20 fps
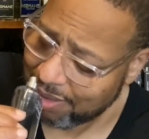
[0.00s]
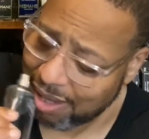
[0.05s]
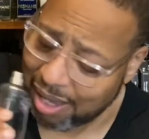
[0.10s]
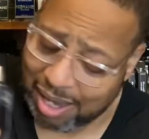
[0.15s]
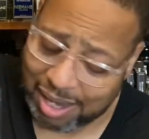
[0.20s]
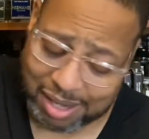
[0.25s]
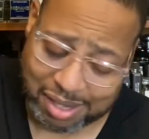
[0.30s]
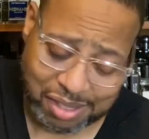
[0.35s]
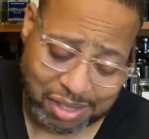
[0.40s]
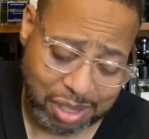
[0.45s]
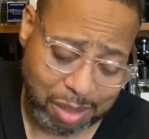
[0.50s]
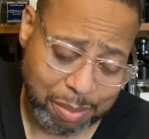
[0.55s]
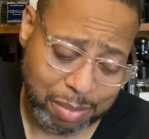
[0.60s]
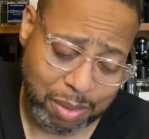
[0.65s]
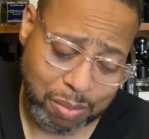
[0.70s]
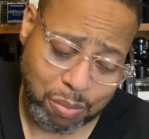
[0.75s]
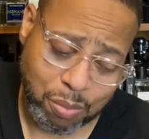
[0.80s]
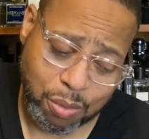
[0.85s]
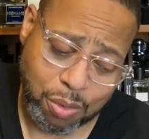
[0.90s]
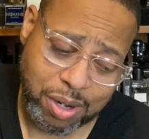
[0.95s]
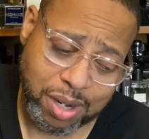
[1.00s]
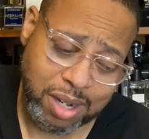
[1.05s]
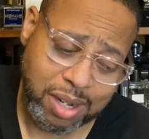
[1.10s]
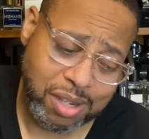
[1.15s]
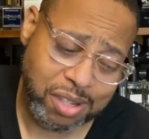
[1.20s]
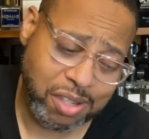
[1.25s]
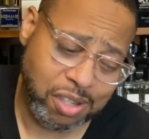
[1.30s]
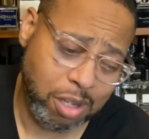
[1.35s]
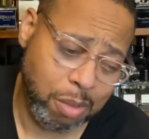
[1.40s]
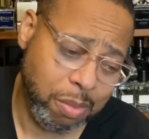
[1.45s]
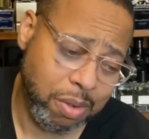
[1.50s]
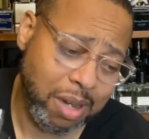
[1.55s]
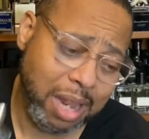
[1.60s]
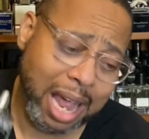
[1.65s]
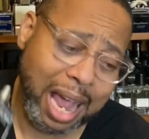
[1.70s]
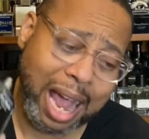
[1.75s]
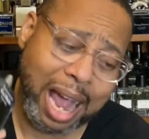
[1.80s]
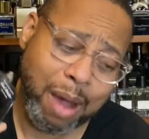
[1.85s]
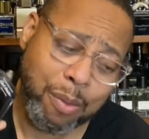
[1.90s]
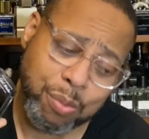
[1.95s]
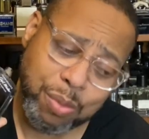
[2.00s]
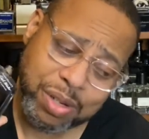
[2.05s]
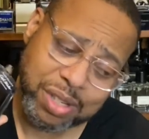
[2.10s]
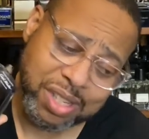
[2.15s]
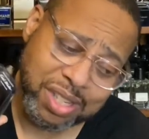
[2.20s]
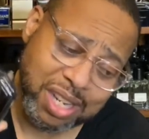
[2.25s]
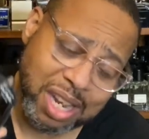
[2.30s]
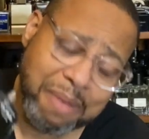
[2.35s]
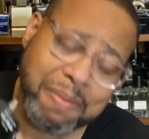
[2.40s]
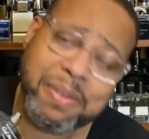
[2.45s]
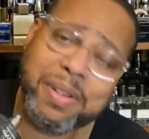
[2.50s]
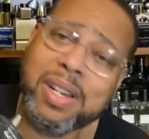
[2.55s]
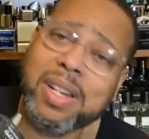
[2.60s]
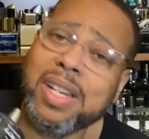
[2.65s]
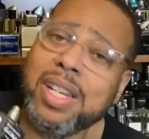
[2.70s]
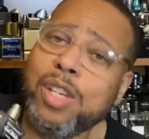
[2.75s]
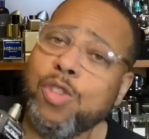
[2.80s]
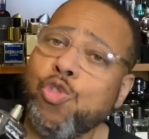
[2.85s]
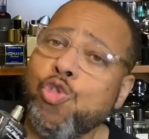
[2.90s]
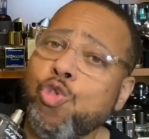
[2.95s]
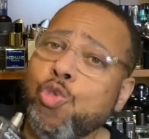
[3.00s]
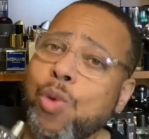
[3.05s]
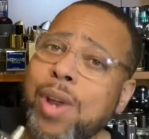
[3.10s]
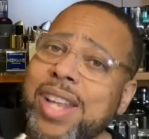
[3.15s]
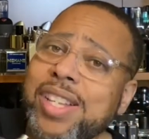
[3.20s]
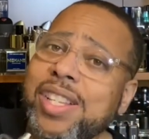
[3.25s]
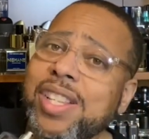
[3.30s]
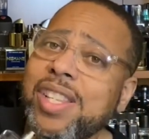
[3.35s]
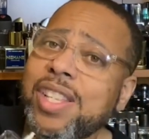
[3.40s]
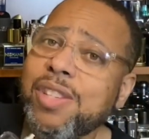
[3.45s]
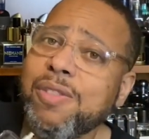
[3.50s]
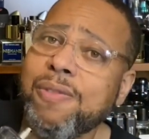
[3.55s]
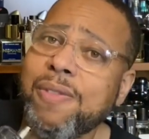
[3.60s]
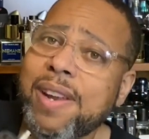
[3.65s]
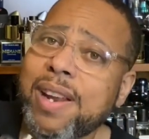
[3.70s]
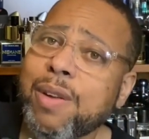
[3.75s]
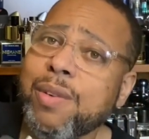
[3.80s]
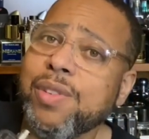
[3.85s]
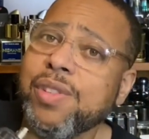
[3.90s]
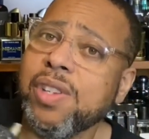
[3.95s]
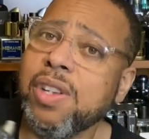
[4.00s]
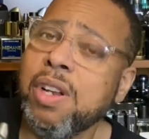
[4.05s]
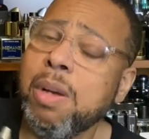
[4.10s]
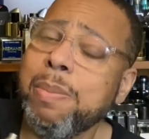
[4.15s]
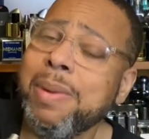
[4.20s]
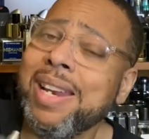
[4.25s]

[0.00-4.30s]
I could see it being worn in the summer. I would definitely dress this fragrance up,